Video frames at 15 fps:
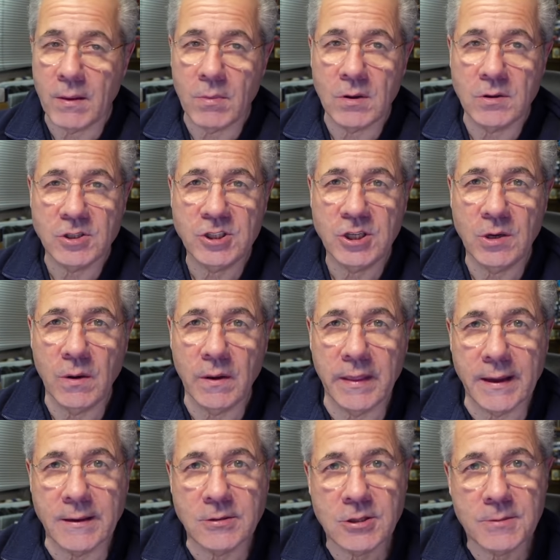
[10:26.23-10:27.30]
We've got two of
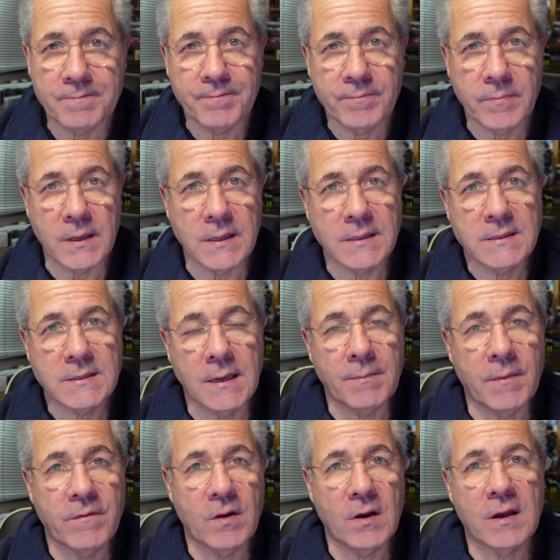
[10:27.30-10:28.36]
those. But
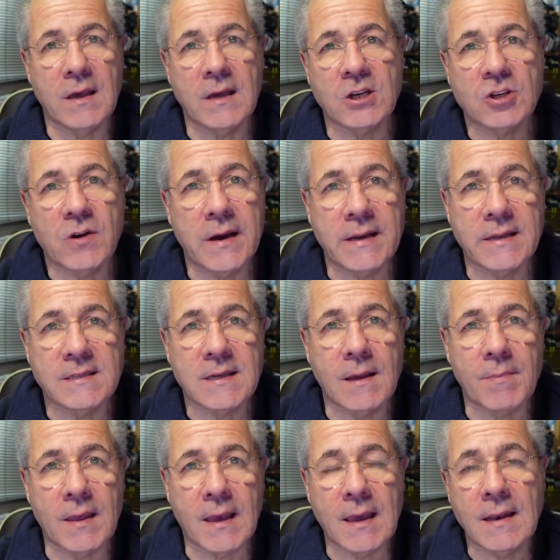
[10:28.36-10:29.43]
um, if you're looking at trading
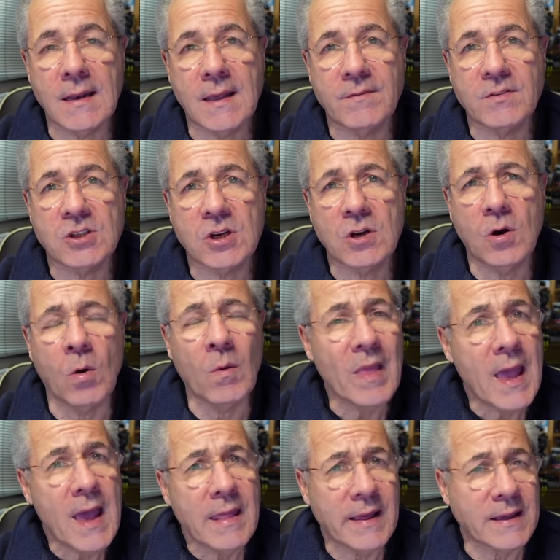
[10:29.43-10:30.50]
something in, give us a call.
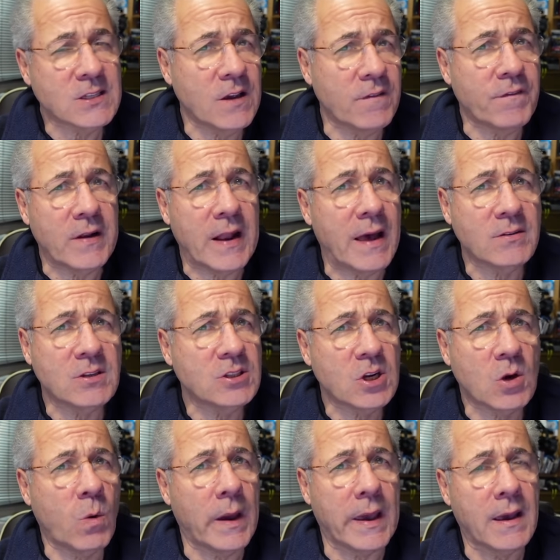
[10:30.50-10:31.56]
That's it for now. Just
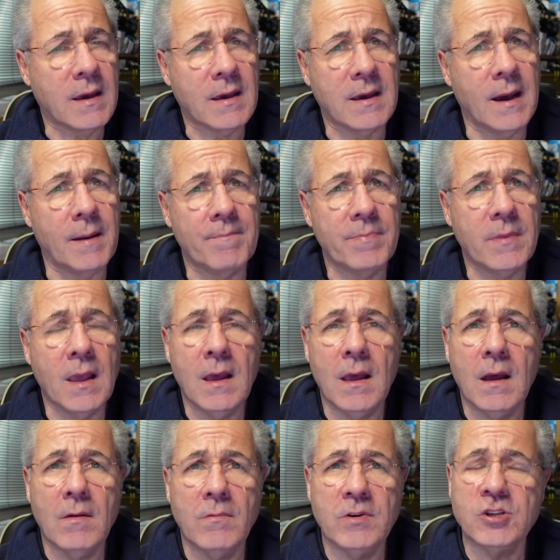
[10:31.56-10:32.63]
a quick um,
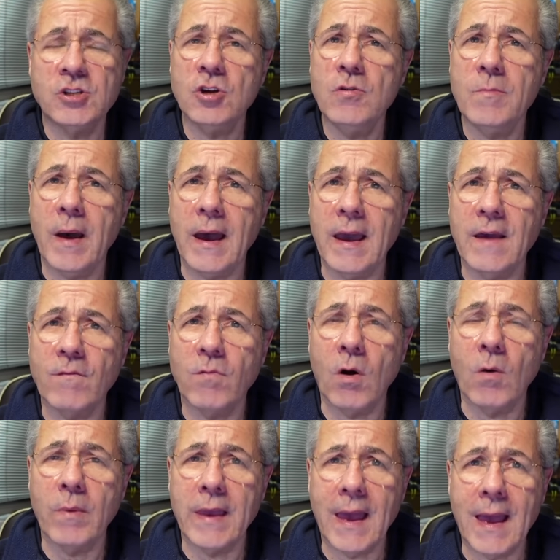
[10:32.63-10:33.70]
resume of
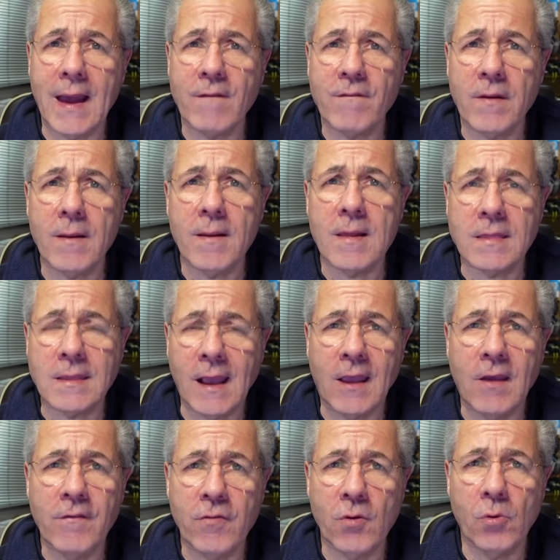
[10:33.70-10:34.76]
what we have.
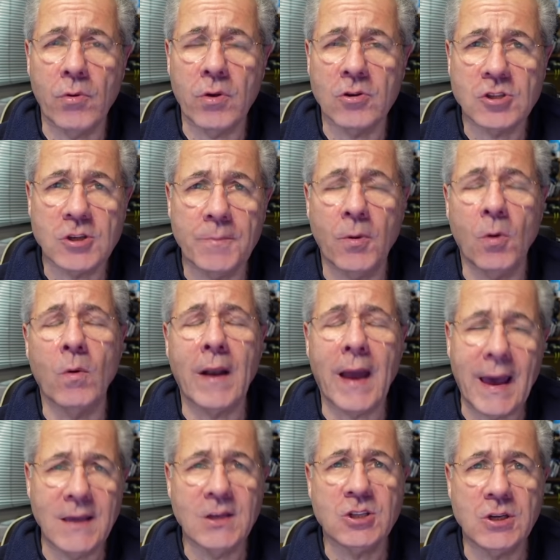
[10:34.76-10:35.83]
Thank you for all your support
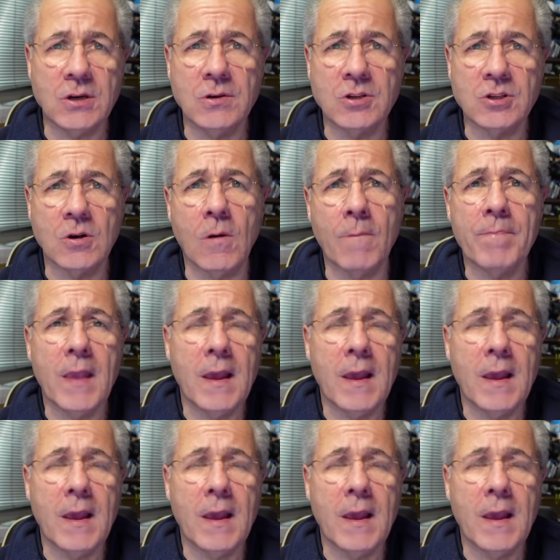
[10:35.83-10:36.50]
as usual.